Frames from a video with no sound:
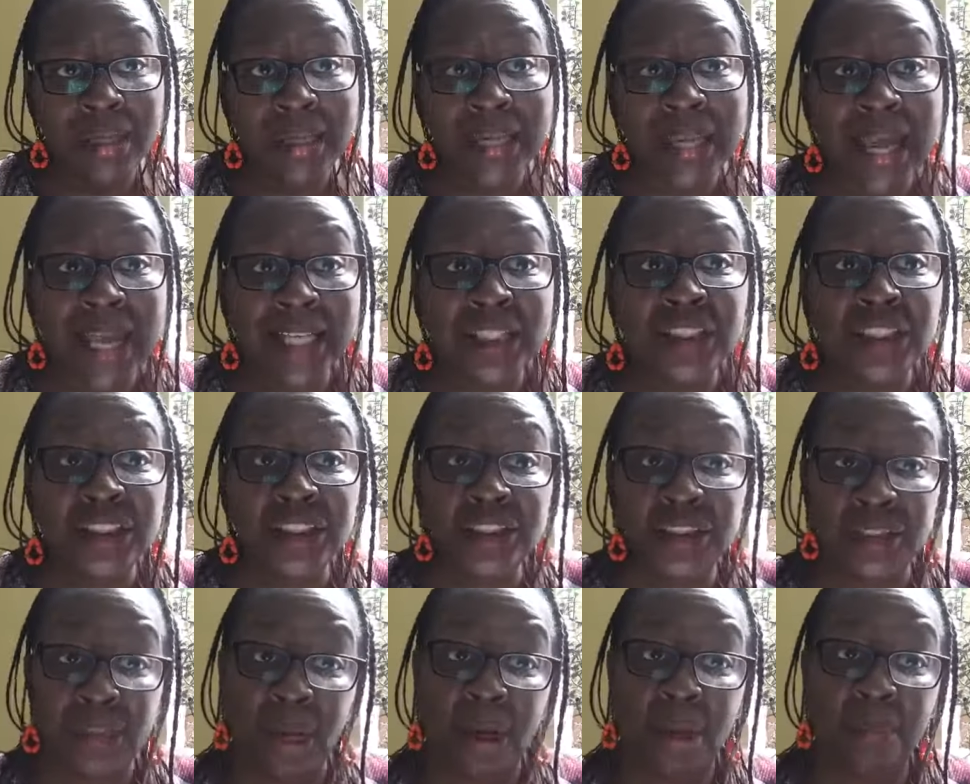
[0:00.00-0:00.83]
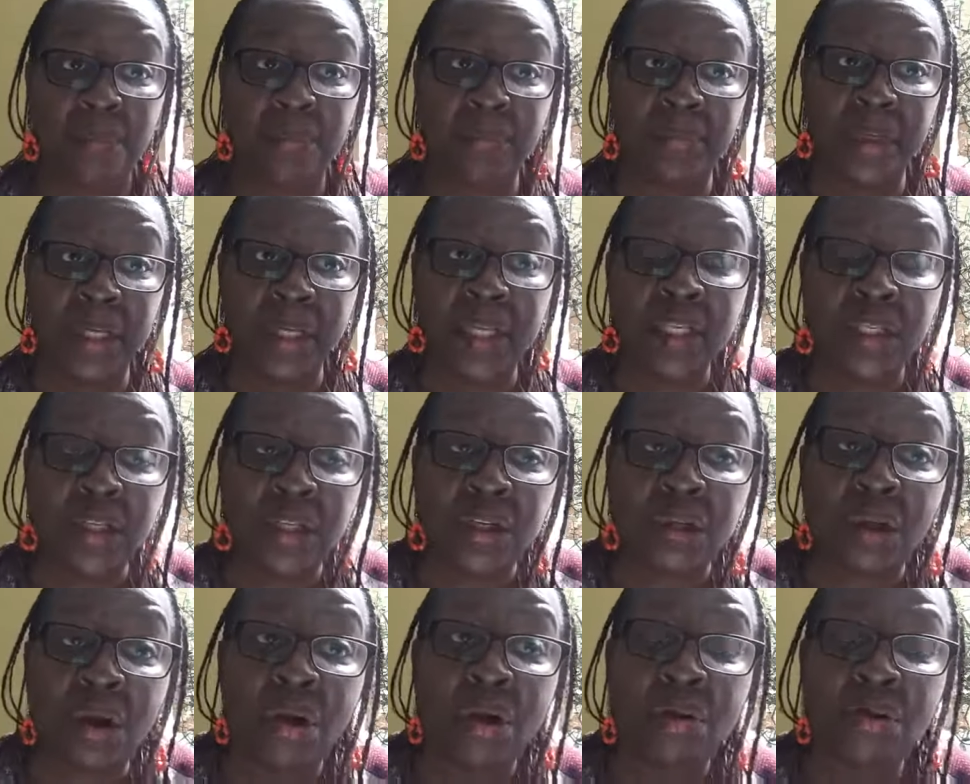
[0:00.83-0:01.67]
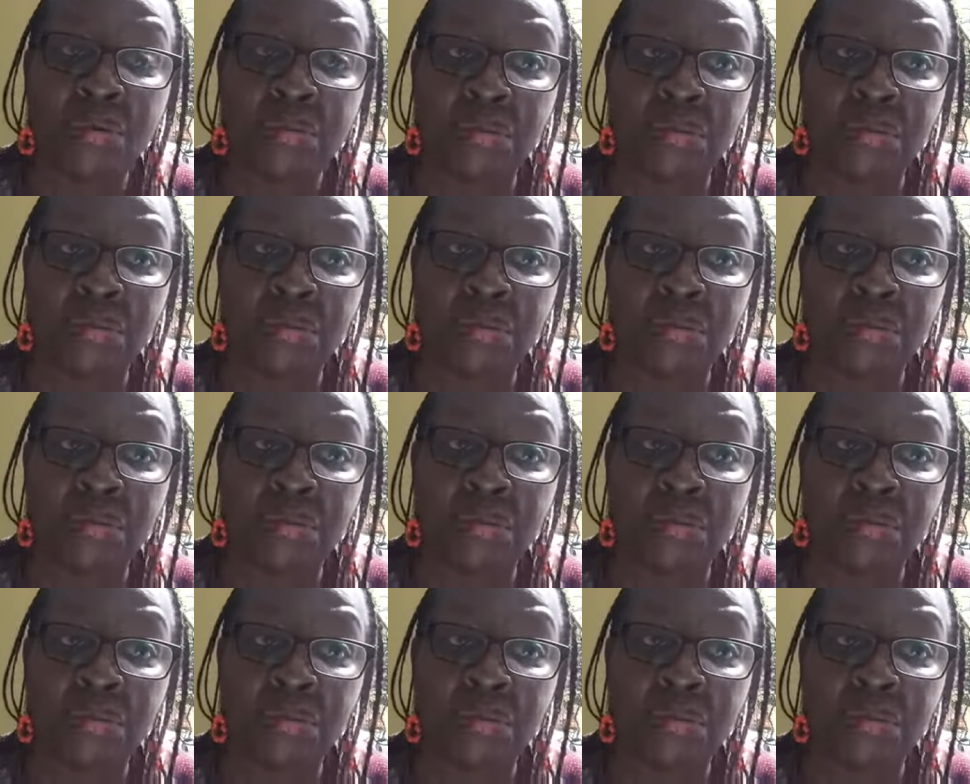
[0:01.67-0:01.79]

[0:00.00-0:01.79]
catches up in the long